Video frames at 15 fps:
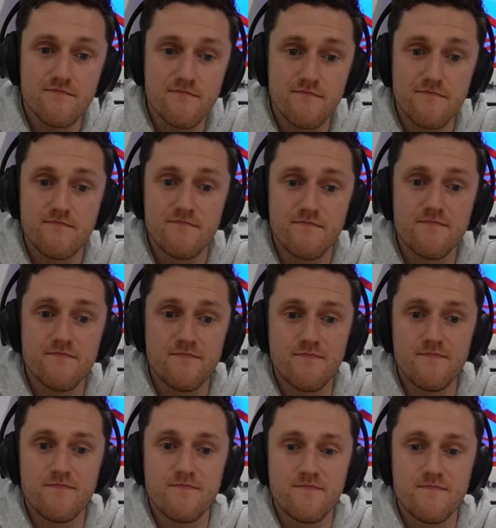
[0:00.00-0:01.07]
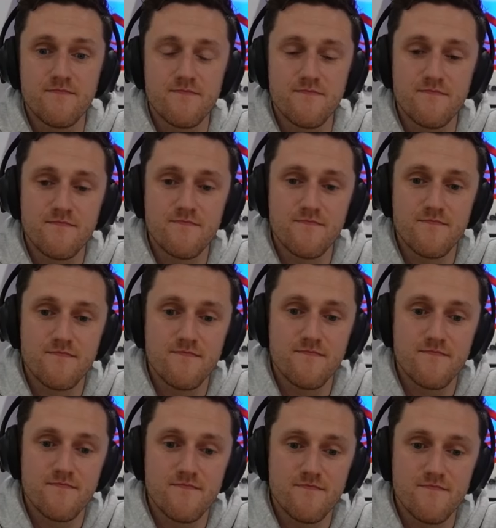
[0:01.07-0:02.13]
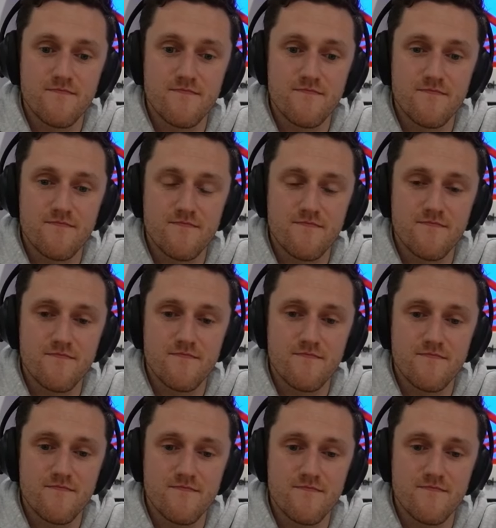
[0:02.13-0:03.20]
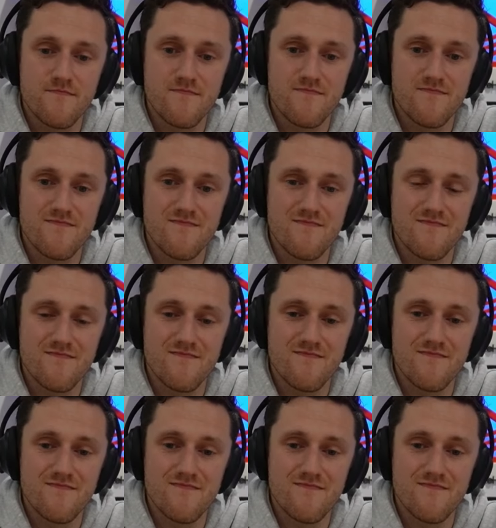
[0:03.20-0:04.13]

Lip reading: [no speech]